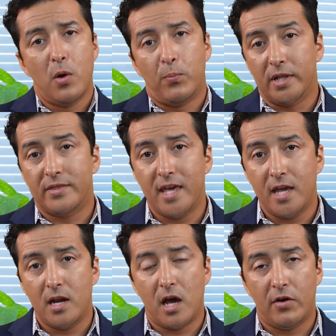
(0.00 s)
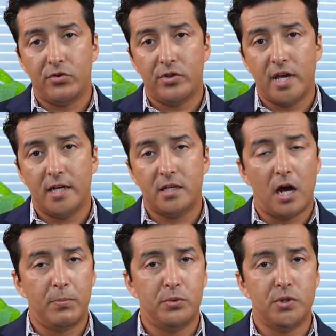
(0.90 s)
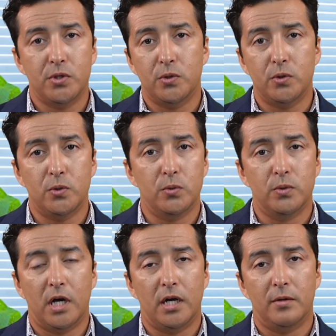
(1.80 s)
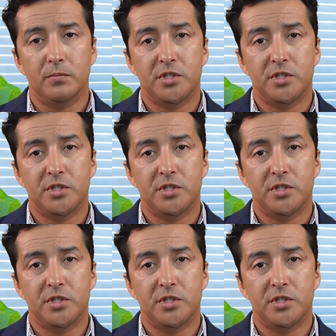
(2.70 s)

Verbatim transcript: But then after that, up to um,